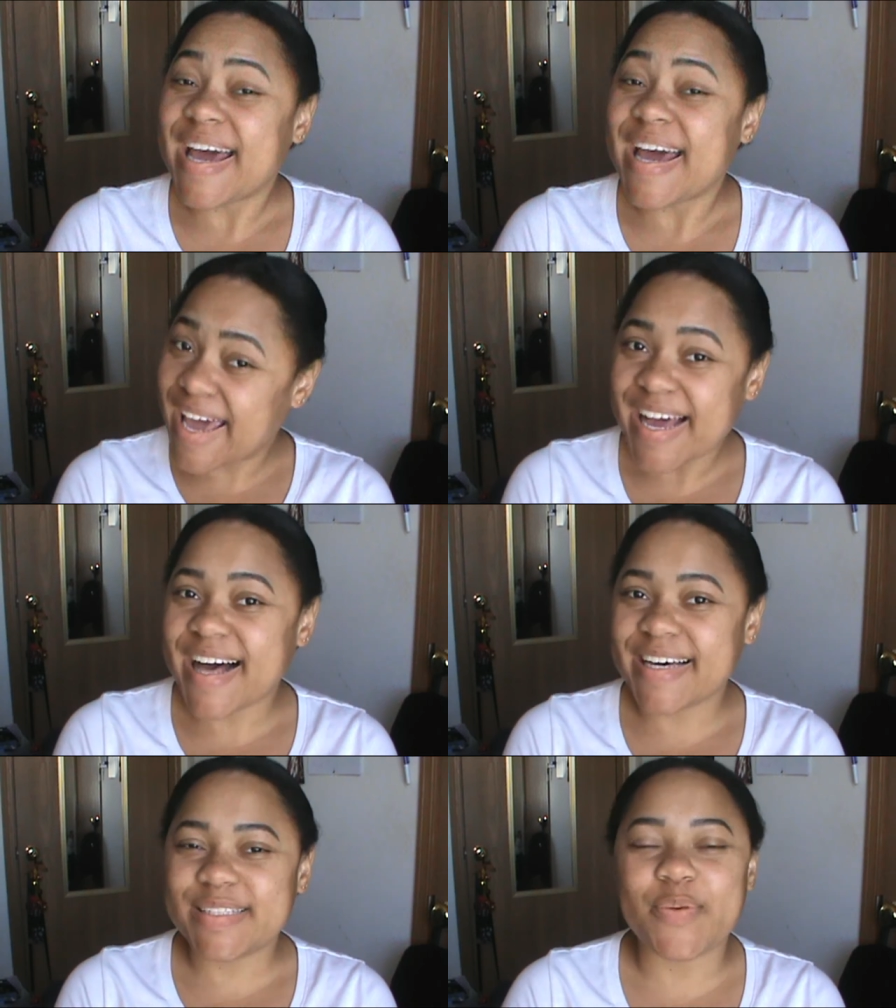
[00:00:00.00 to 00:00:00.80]
Hey
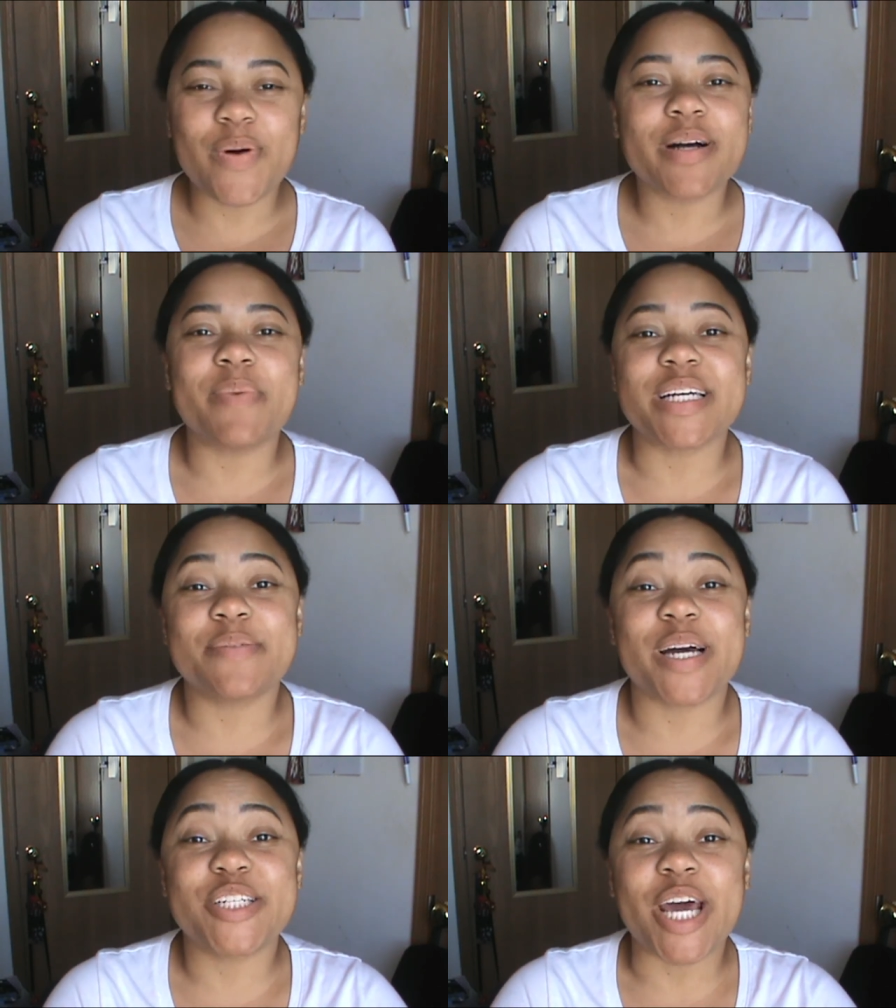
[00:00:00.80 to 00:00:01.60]
guys, welcome back to
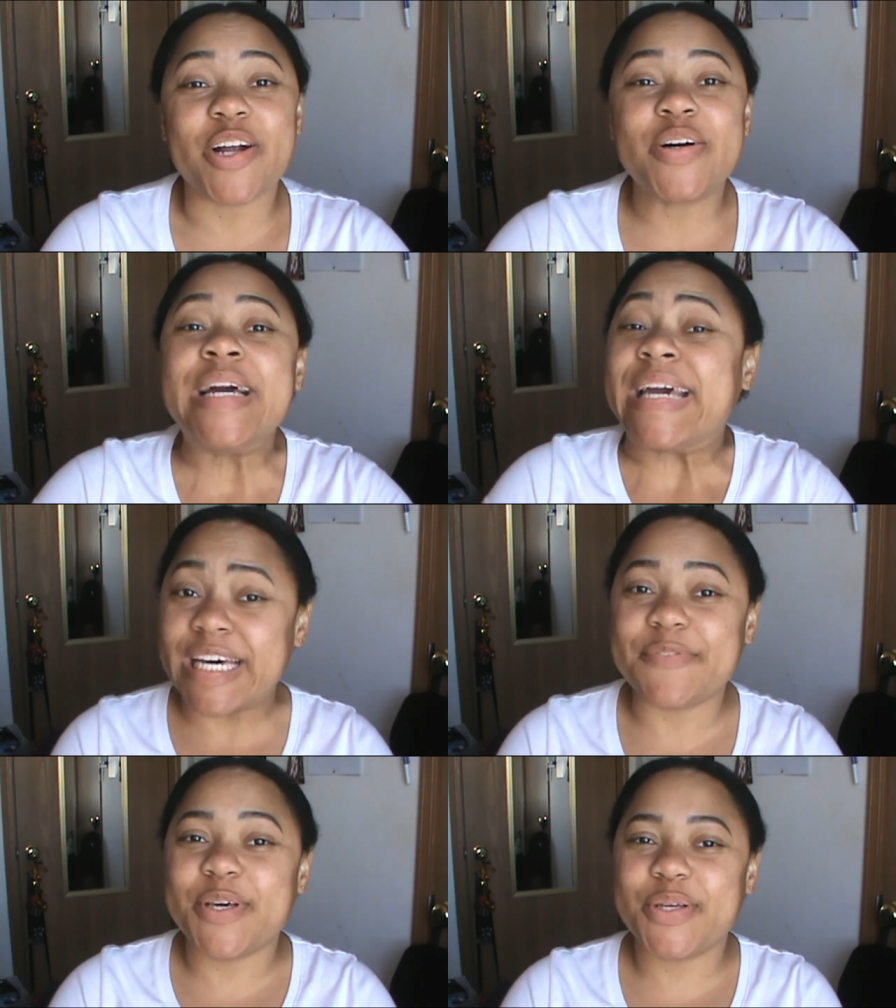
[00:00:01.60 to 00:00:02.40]
my channel.
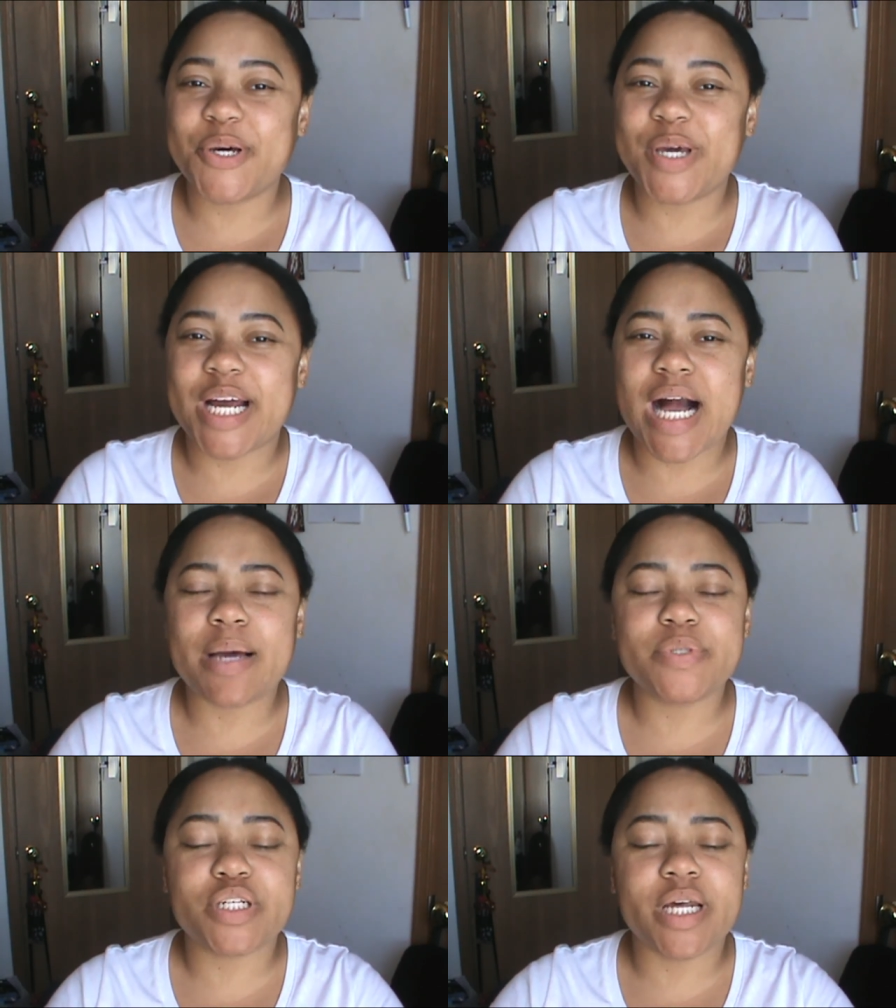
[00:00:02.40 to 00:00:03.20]
If you're new here,
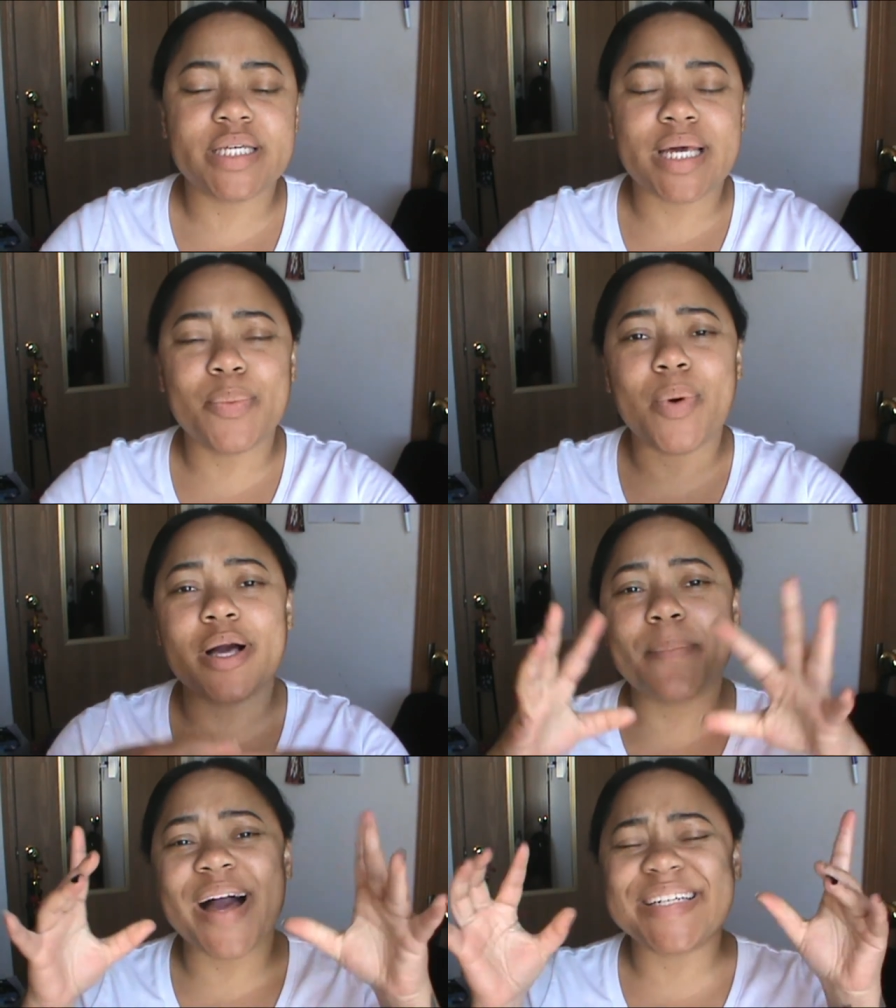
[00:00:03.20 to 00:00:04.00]
I'm Shanice, and
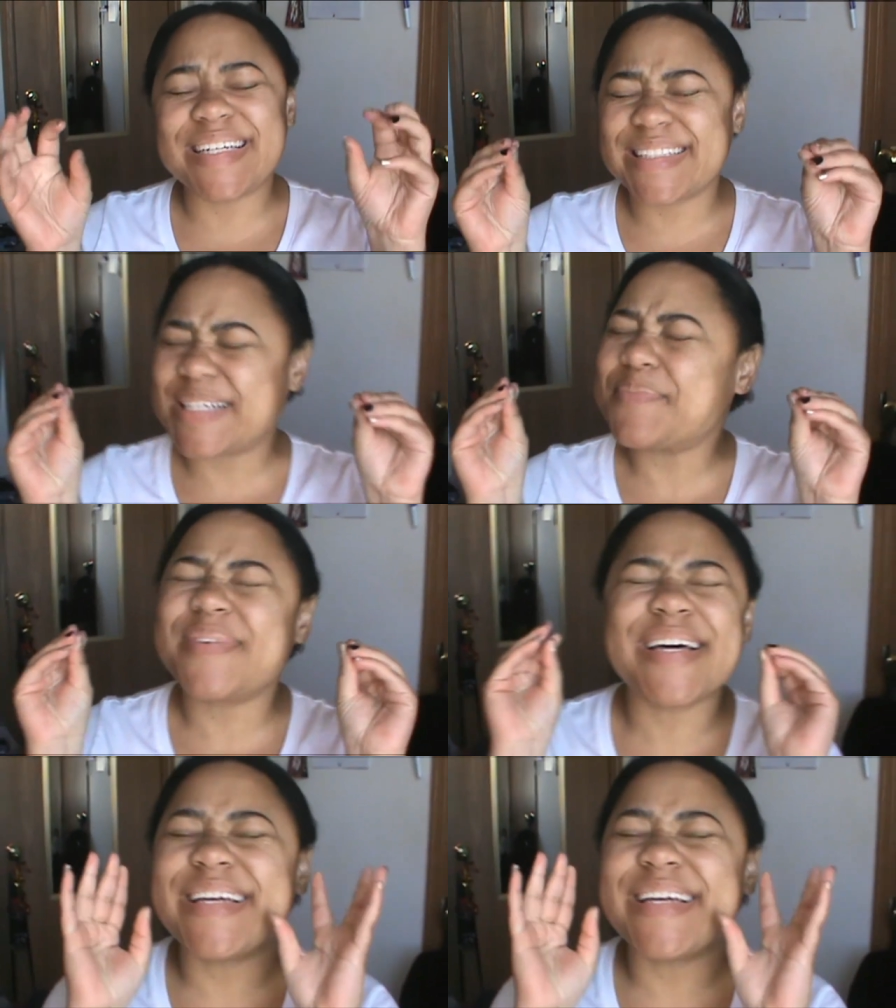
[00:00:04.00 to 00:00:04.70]
welcome back to Simply